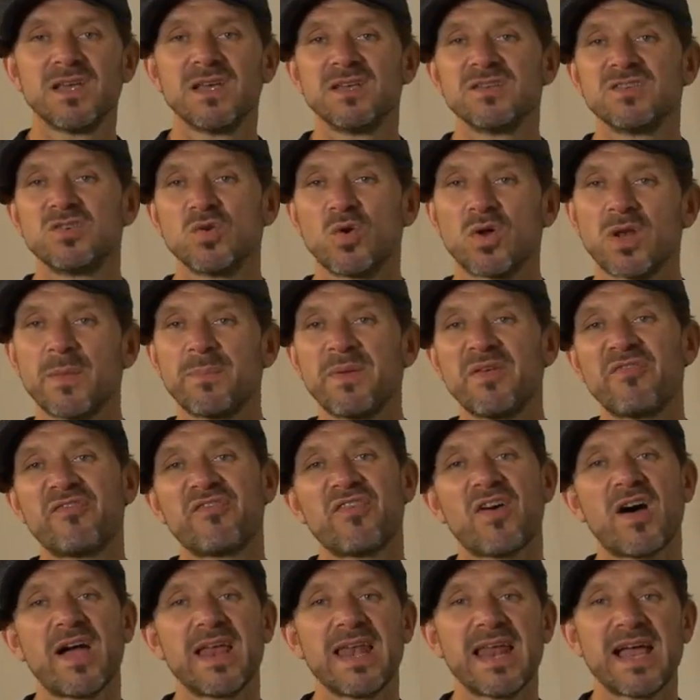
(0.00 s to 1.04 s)
Do you want to be
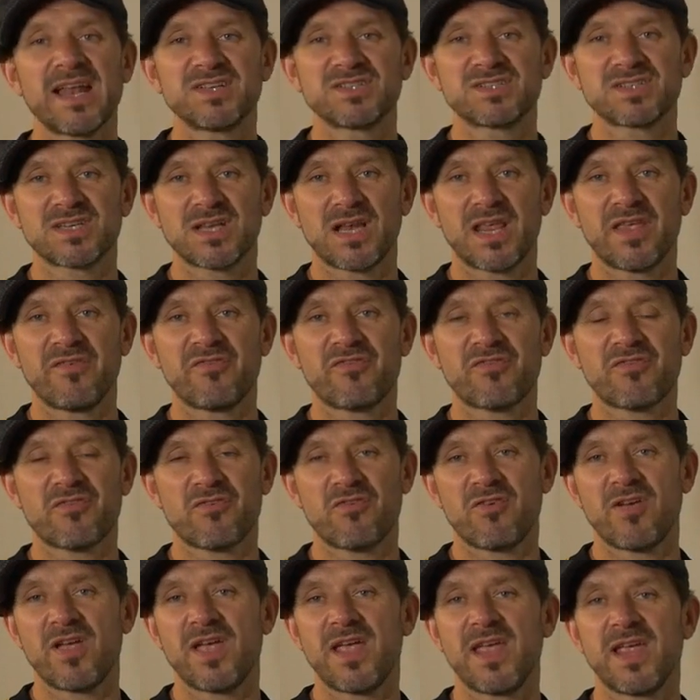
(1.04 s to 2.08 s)
financially
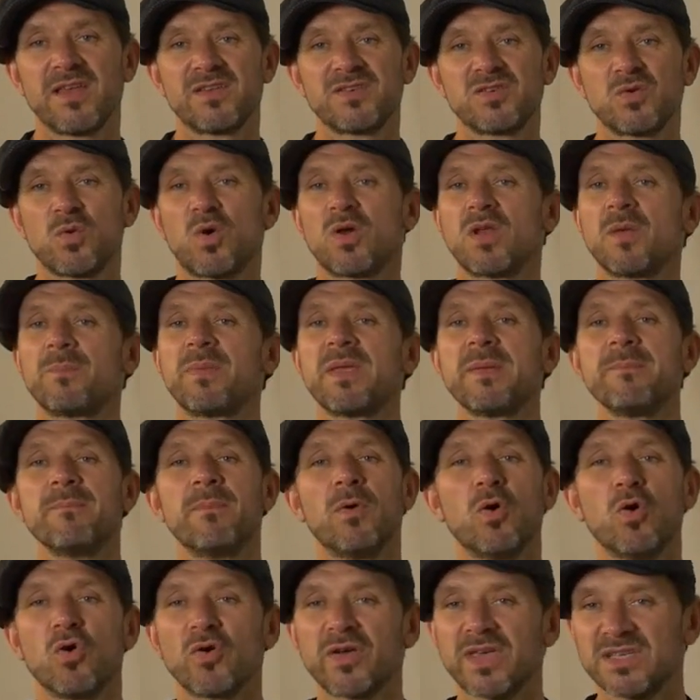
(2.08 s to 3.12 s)
free? Do you want to be
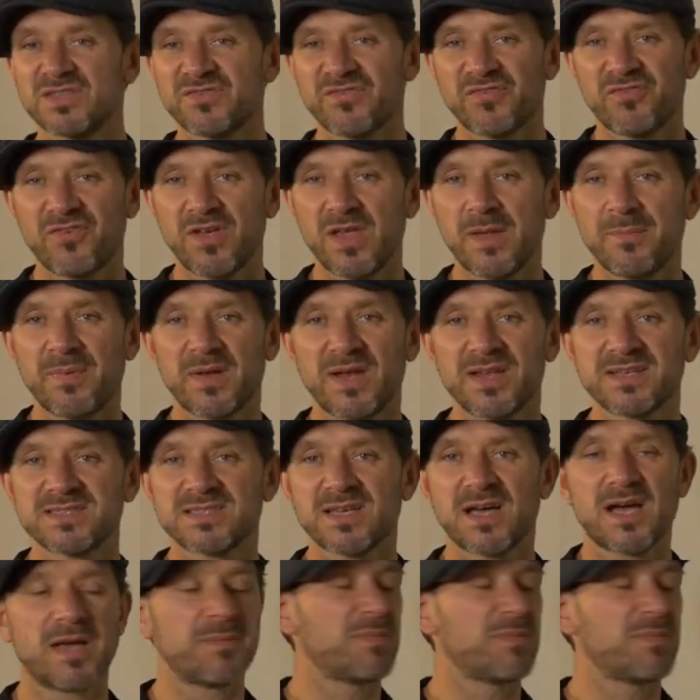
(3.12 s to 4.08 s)
mortgage free by the time